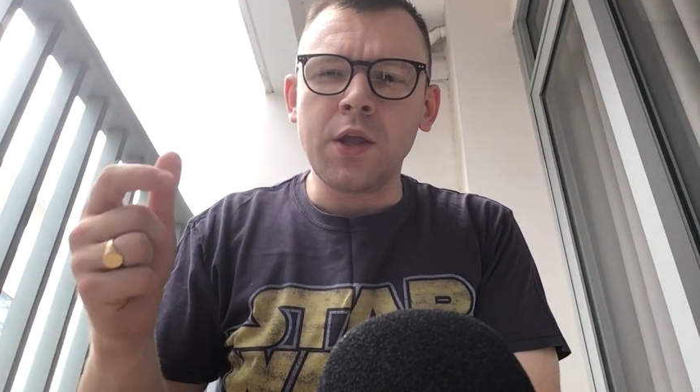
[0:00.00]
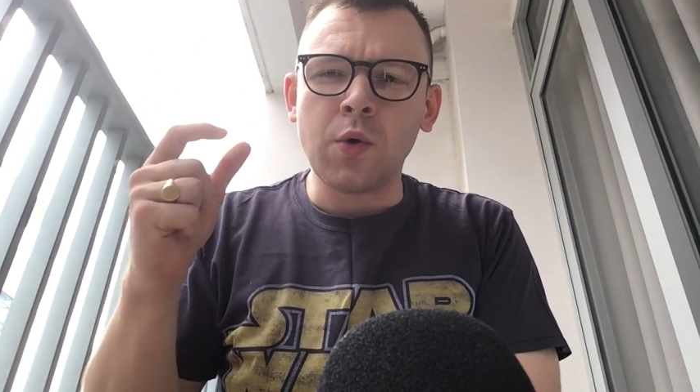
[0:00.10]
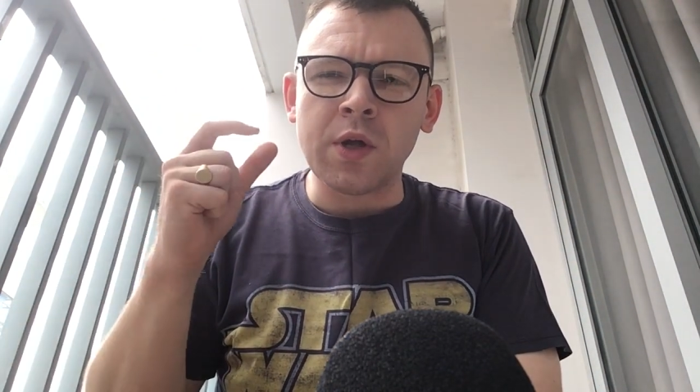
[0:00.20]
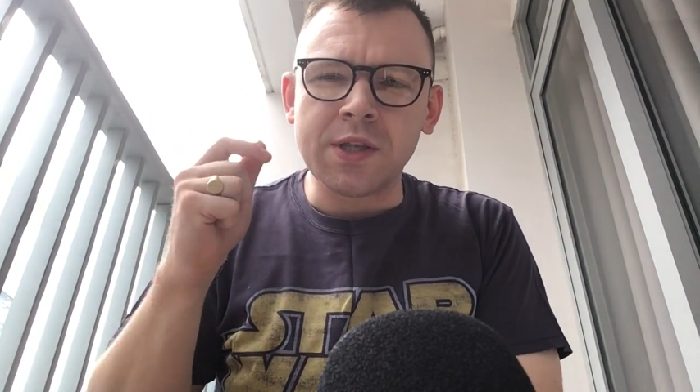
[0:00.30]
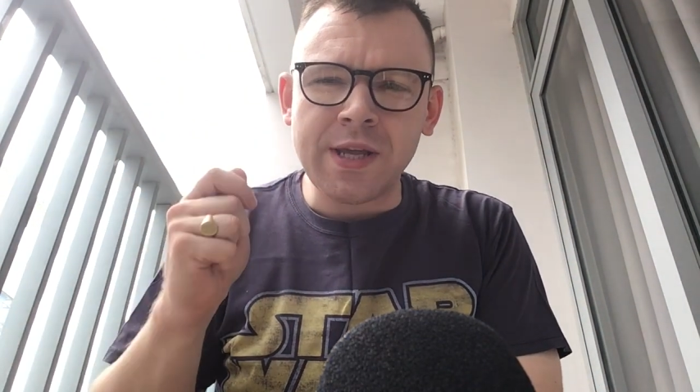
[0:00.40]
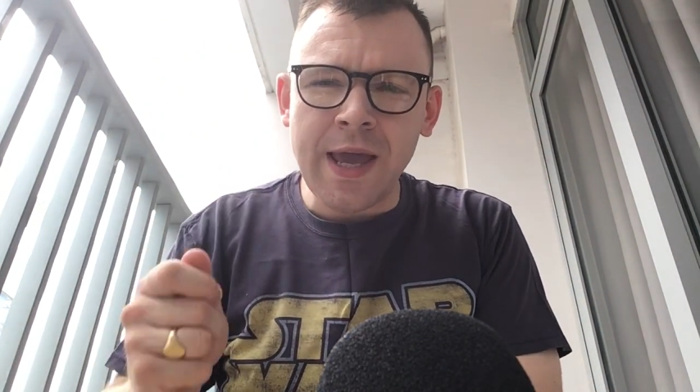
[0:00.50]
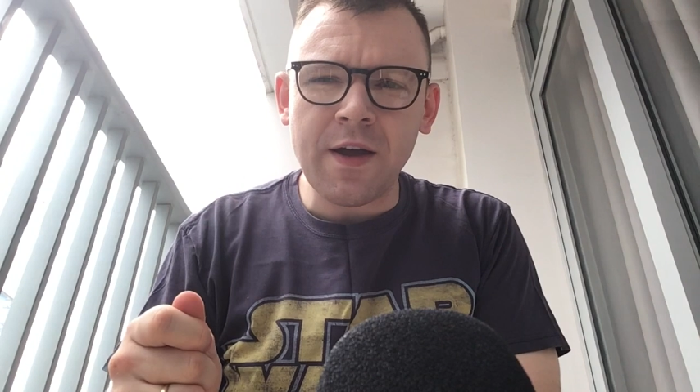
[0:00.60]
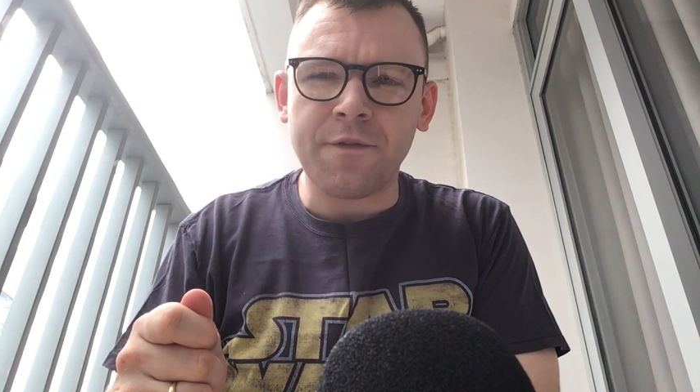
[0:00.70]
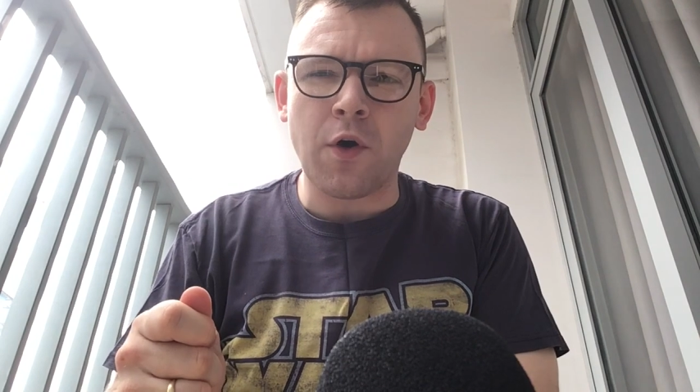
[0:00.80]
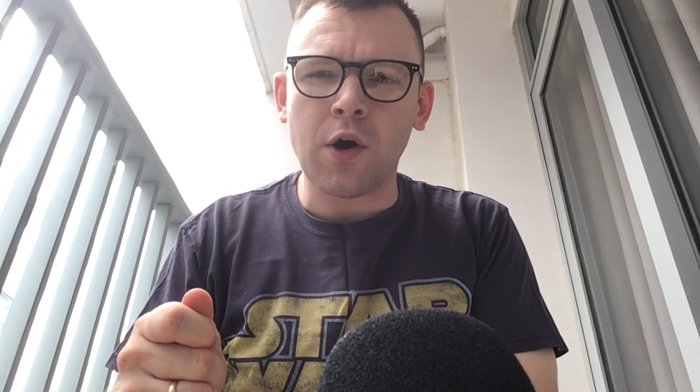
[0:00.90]
You can
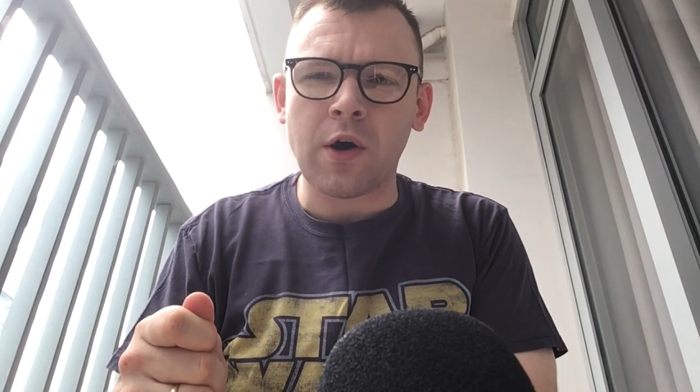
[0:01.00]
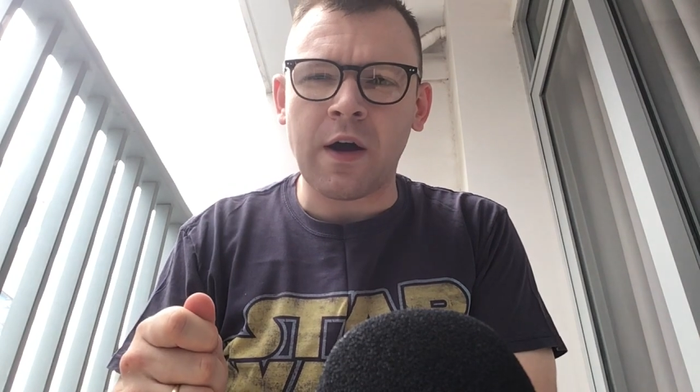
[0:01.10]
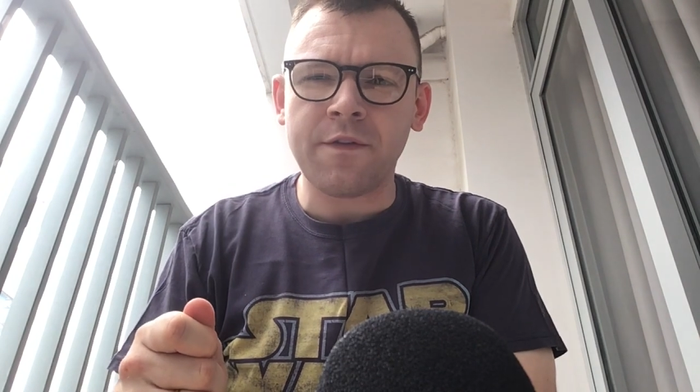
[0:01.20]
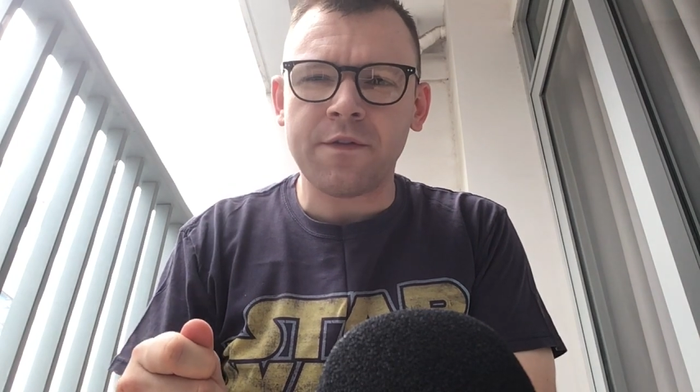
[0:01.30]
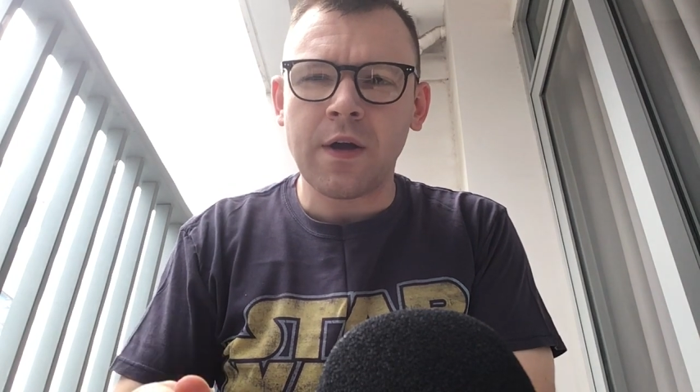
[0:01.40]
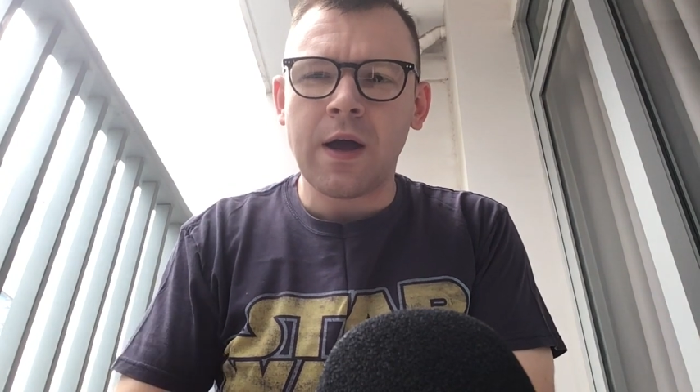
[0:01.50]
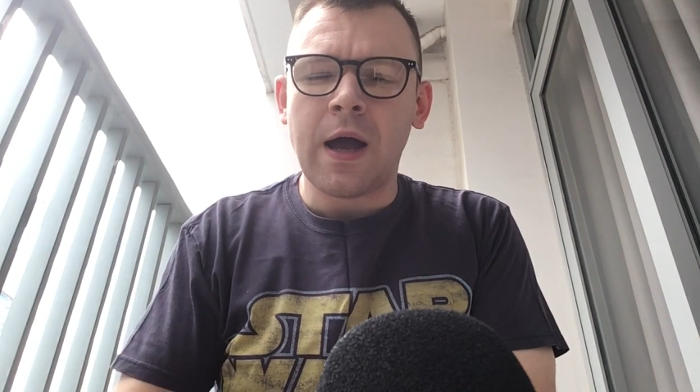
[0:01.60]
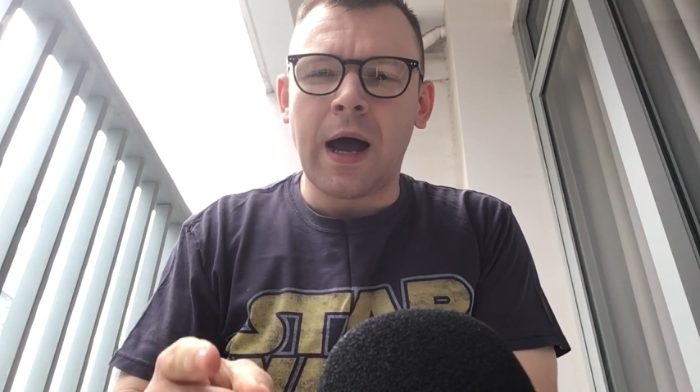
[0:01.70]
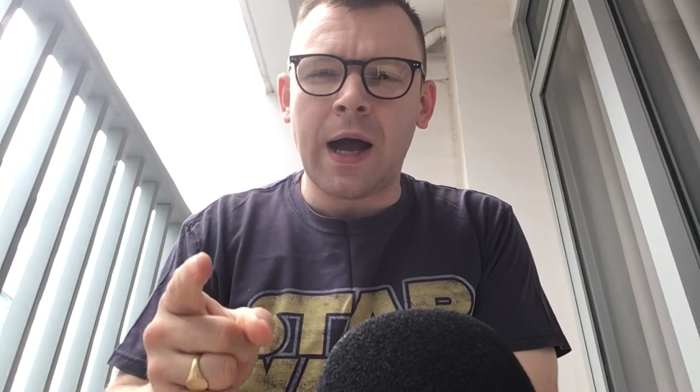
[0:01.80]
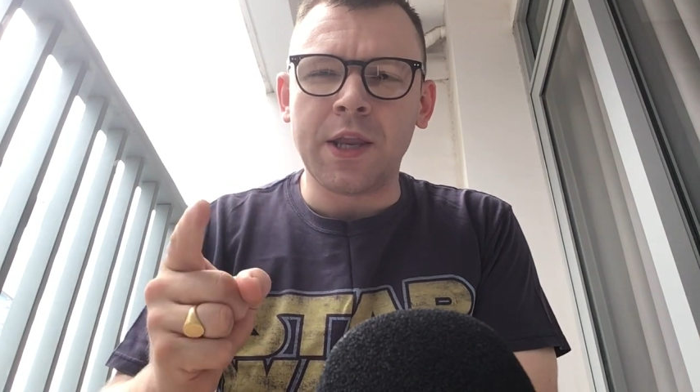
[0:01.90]
take a photograph
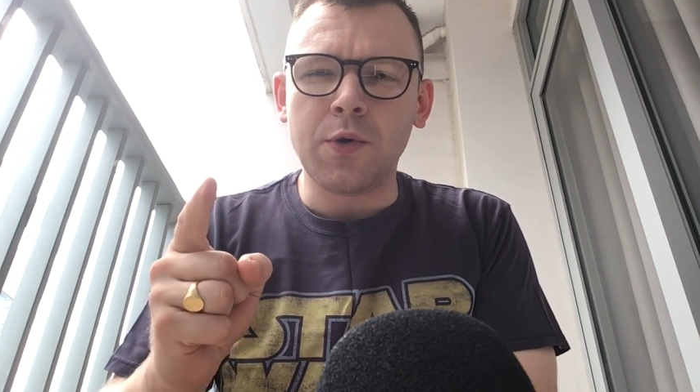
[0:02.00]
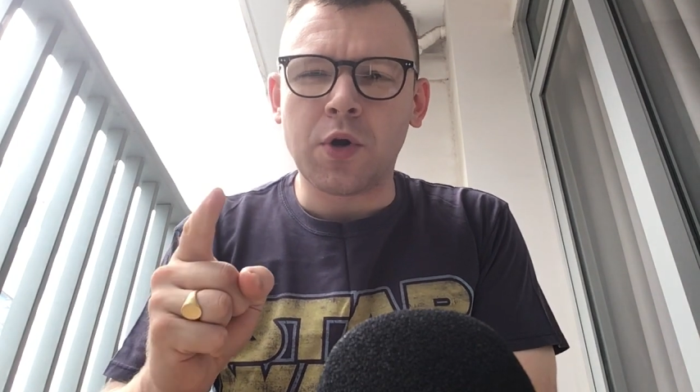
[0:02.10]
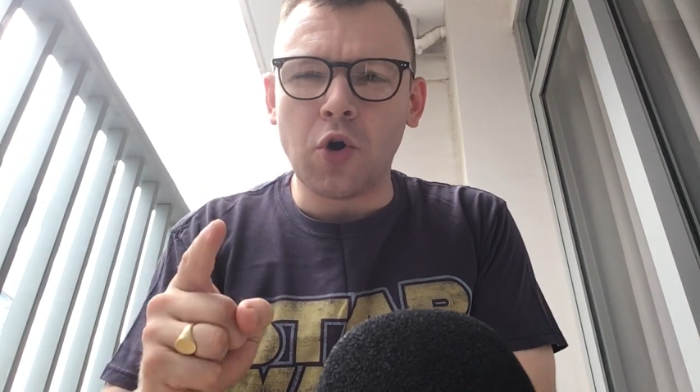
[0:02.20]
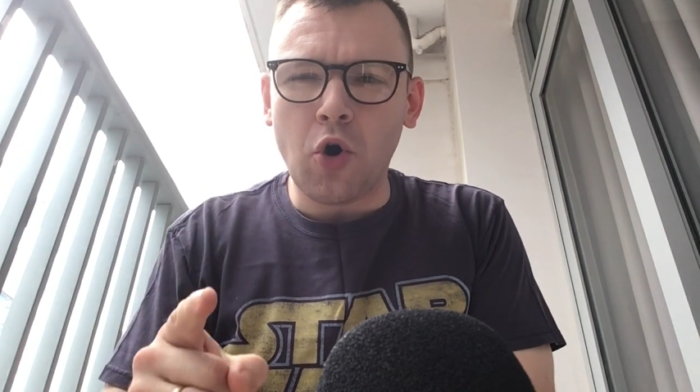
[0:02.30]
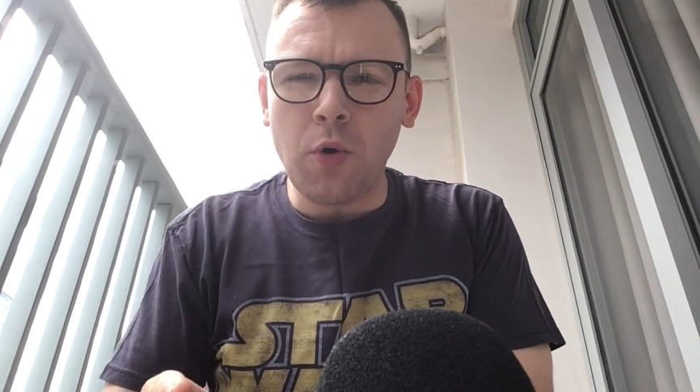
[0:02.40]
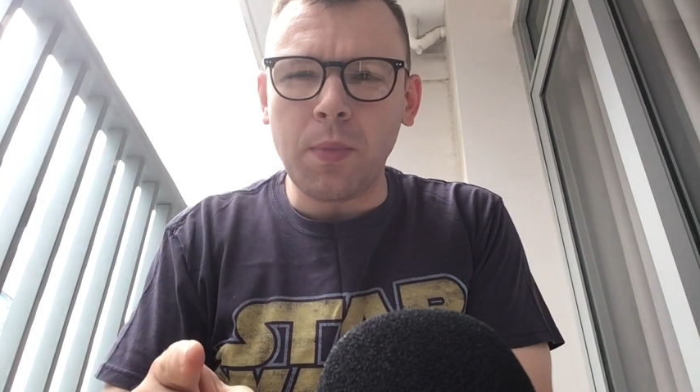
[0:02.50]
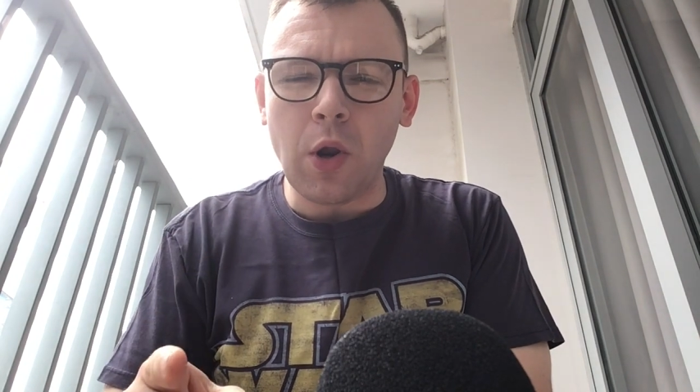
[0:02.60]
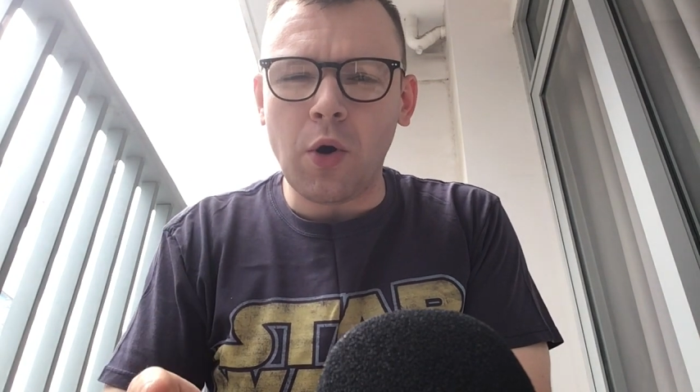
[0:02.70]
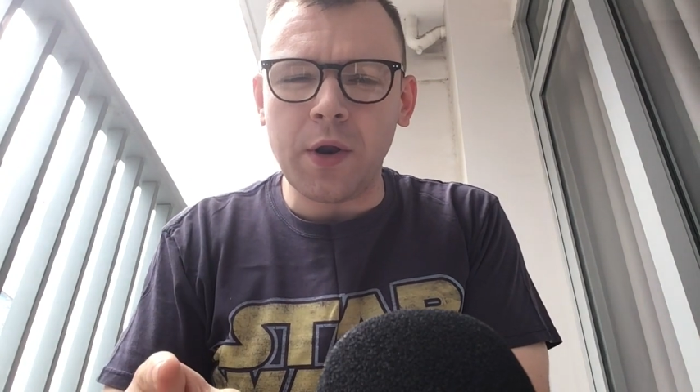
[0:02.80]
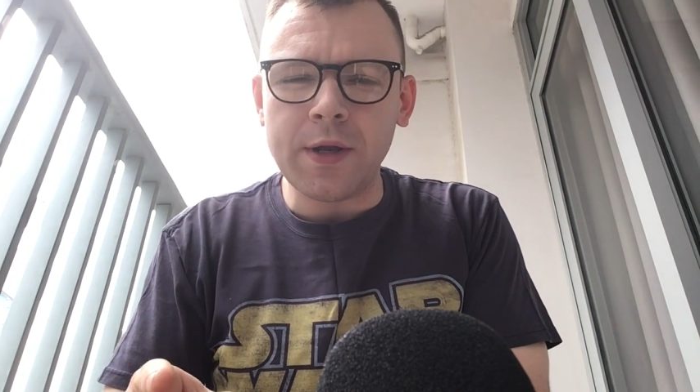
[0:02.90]
and you can
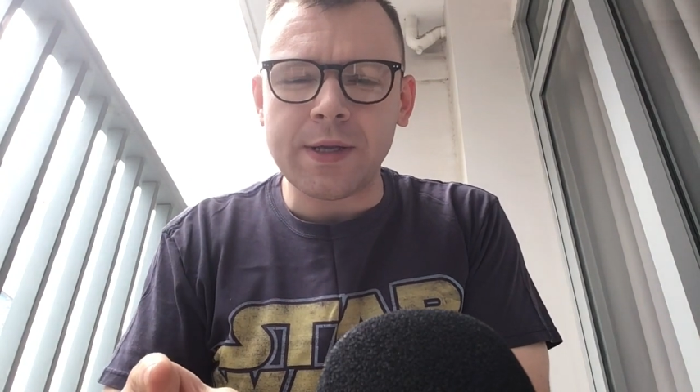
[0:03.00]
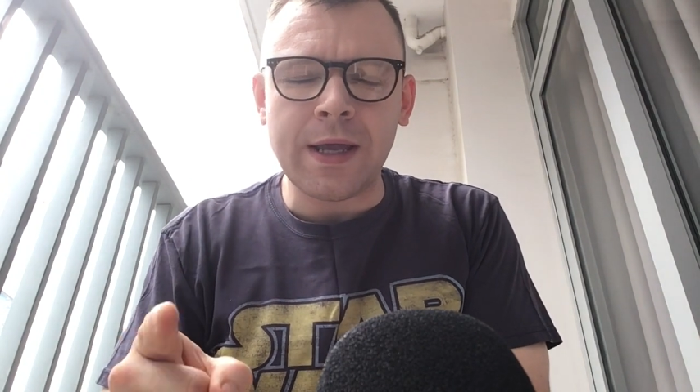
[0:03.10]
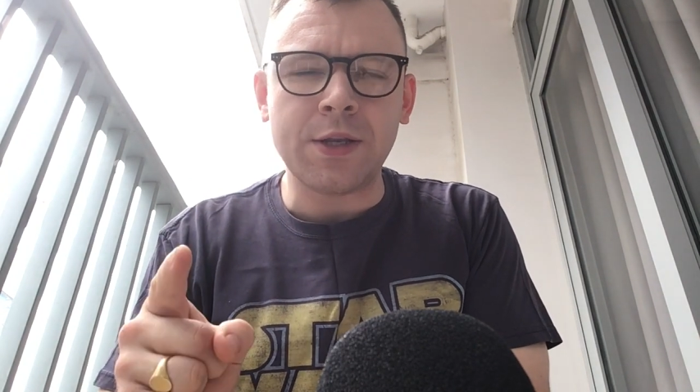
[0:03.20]
upload it